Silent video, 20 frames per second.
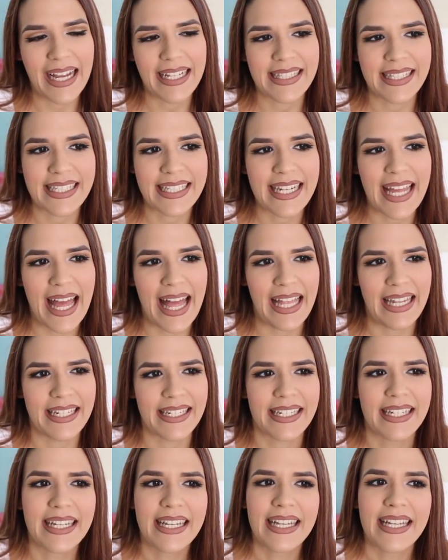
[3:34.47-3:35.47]
I did
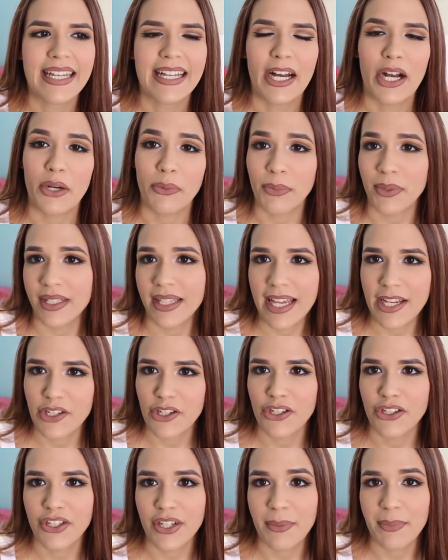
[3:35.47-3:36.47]
end a
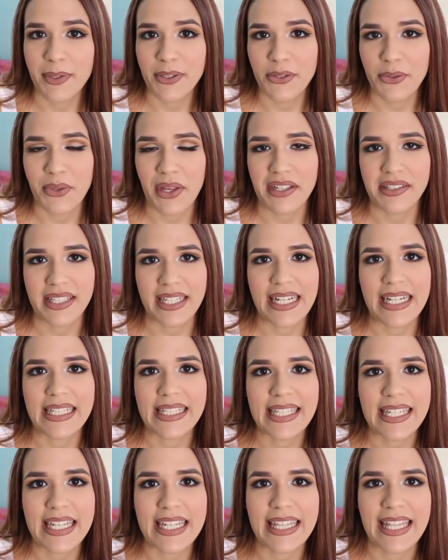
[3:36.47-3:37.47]
relationship in
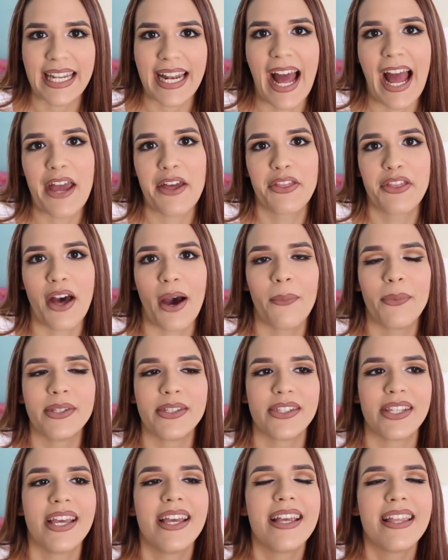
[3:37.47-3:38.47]
2018 that I thought
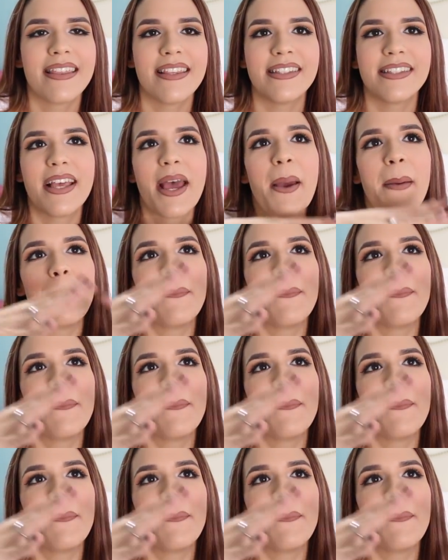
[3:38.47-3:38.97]
was this